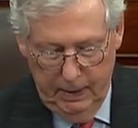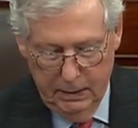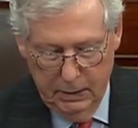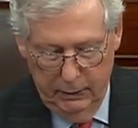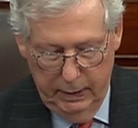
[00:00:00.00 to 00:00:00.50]

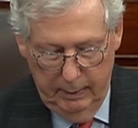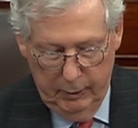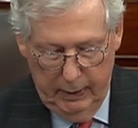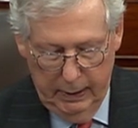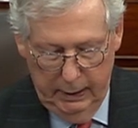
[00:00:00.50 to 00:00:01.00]
So the
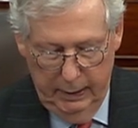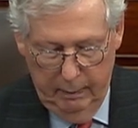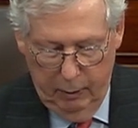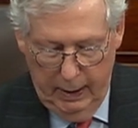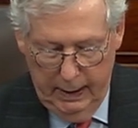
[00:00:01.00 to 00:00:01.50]
Democratic leader
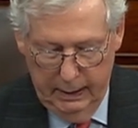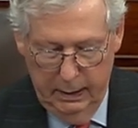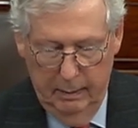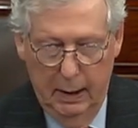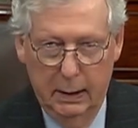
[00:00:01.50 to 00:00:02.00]
bragged
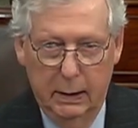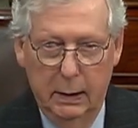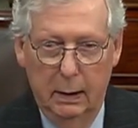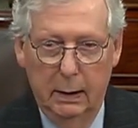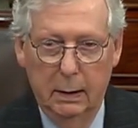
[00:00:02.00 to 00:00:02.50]
about
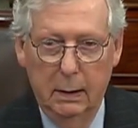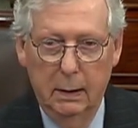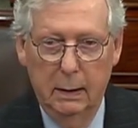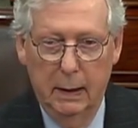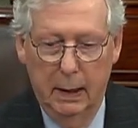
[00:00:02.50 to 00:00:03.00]
killing
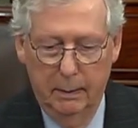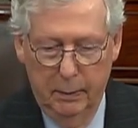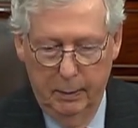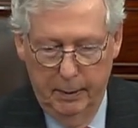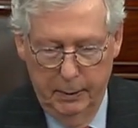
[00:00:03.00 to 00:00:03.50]
that
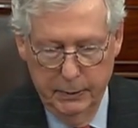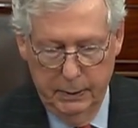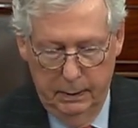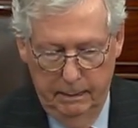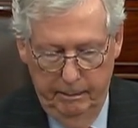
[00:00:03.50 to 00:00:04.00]
proposal.